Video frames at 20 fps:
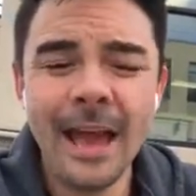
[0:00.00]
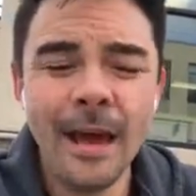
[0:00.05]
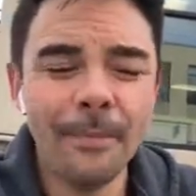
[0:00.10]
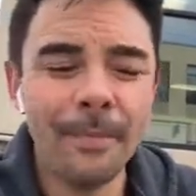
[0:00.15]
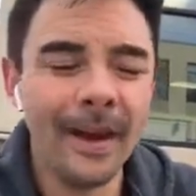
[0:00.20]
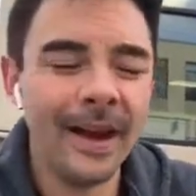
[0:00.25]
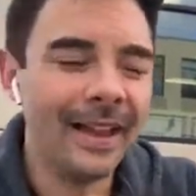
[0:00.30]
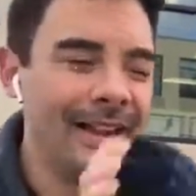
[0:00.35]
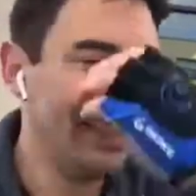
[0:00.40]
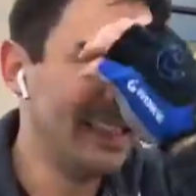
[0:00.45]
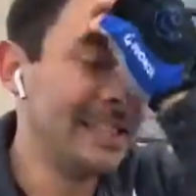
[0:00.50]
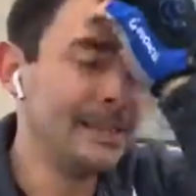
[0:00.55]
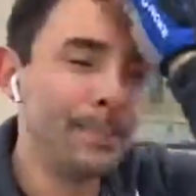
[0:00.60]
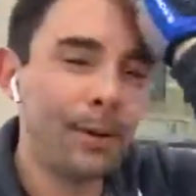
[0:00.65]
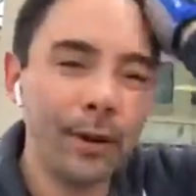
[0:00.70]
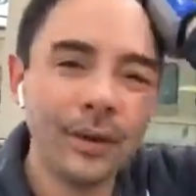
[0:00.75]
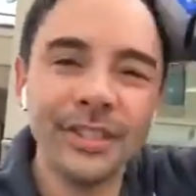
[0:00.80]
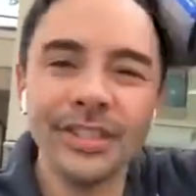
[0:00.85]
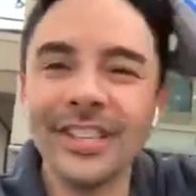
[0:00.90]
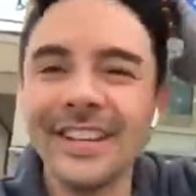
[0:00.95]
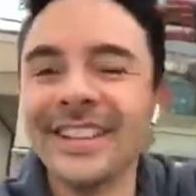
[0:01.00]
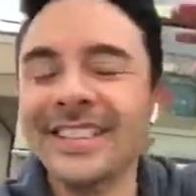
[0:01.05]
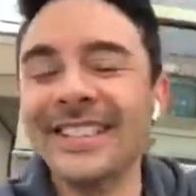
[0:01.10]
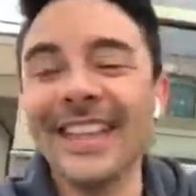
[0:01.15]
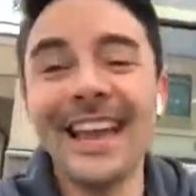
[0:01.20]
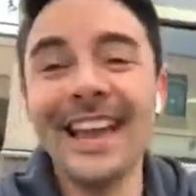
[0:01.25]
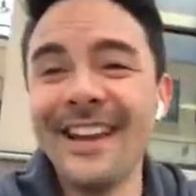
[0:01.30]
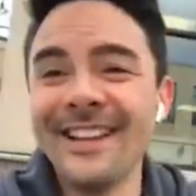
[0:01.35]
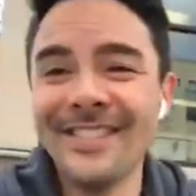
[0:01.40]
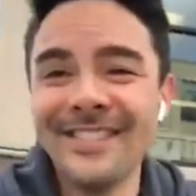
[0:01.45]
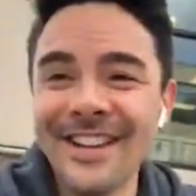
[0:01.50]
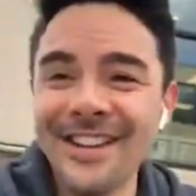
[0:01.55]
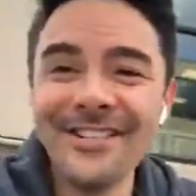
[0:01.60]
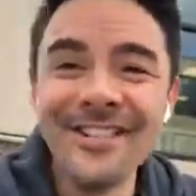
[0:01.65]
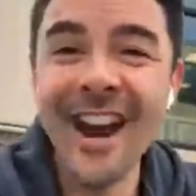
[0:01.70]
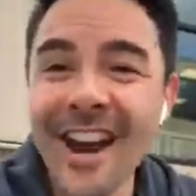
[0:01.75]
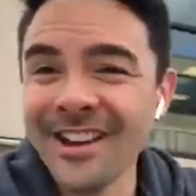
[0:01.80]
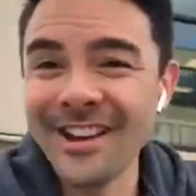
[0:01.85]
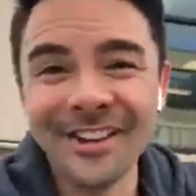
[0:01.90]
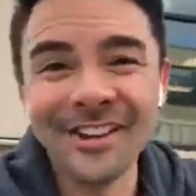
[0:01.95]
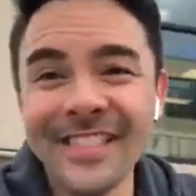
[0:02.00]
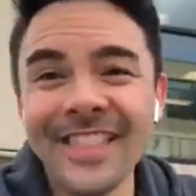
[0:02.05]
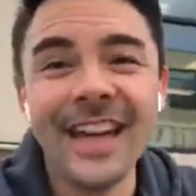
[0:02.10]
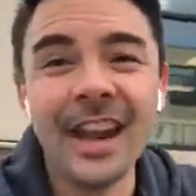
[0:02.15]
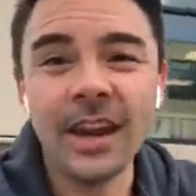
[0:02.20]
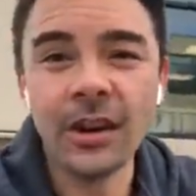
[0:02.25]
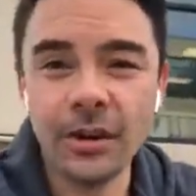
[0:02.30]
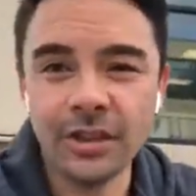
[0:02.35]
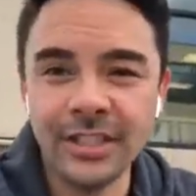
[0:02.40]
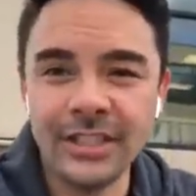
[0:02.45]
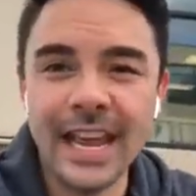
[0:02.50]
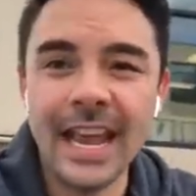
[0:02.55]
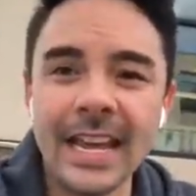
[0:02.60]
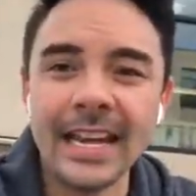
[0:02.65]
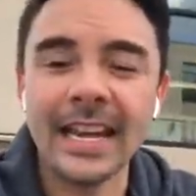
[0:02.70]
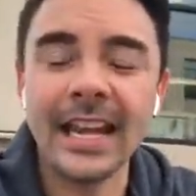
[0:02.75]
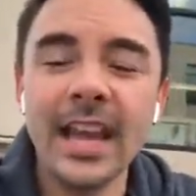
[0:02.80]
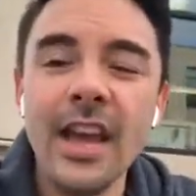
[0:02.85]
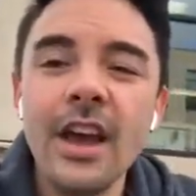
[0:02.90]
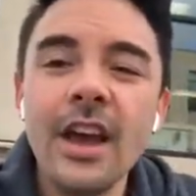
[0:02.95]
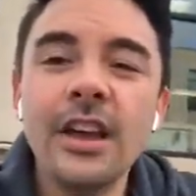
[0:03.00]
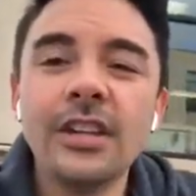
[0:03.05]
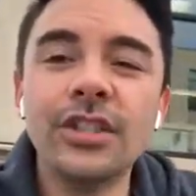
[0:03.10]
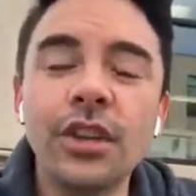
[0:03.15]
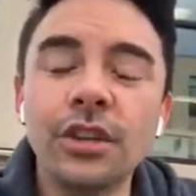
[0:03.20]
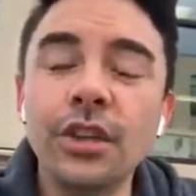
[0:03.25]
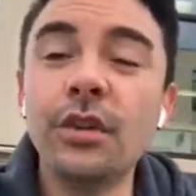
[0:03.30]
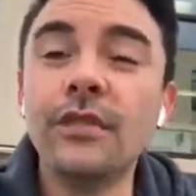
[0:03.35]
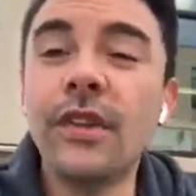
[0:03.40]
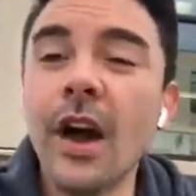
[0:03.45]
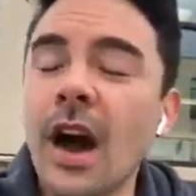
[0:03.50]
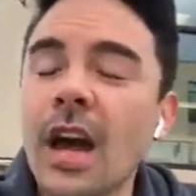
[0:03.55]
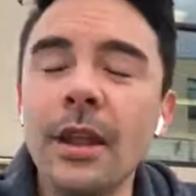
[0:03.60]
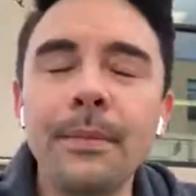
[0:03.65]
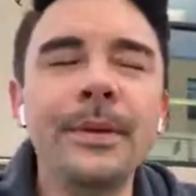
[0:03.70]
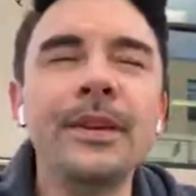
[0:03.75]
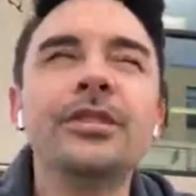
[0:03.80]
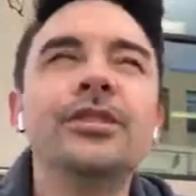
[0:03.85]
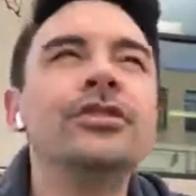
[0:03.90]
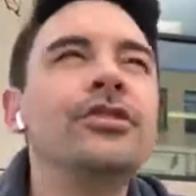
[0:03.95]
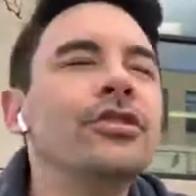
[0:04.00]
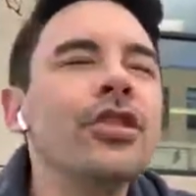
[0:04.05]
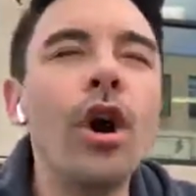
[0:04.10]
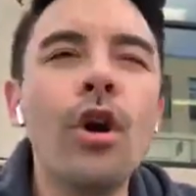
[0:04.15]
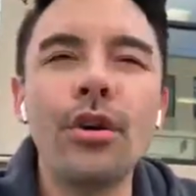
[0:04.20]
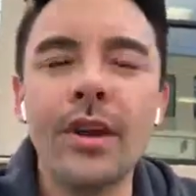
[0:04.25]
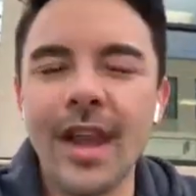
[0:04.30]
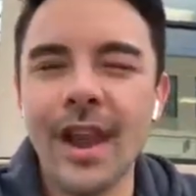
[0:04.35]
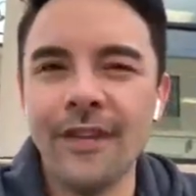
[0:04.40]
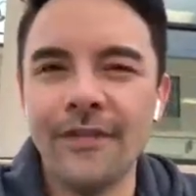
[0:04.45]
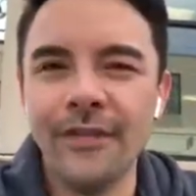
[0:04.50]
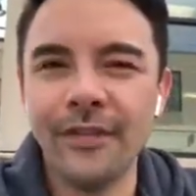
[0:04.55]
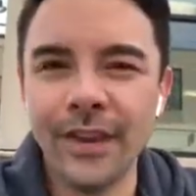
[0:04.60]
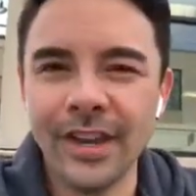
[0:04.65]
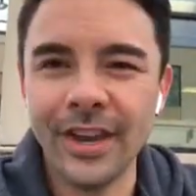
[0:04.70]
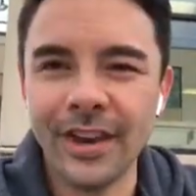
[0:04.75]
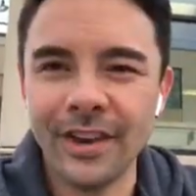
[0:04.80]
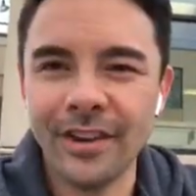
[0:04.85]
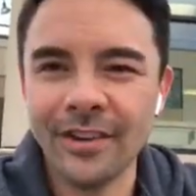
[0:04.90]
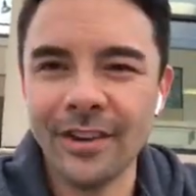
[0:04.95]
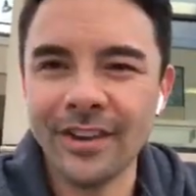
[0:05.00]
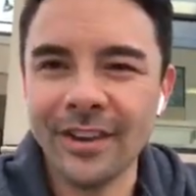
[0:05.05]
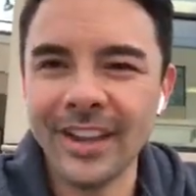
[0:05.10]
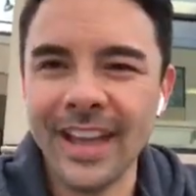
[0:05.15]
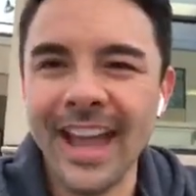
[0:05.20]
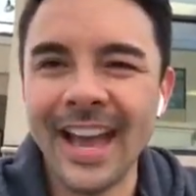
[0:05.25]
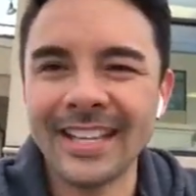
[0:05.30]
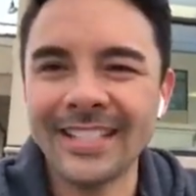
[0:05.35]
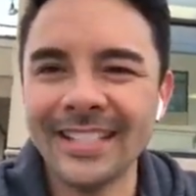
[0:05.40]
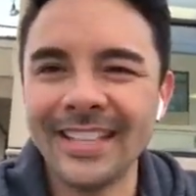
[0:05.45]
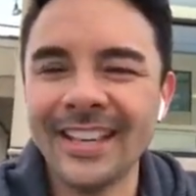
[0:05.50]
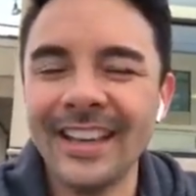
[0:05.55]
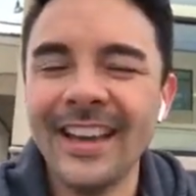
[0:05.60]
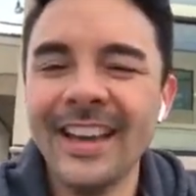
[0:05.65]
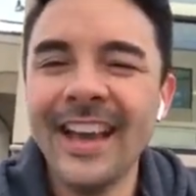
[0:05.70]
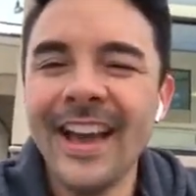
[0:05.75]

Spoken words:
But this person, they're not under that understanding. So you've got to be so careful here, Casa.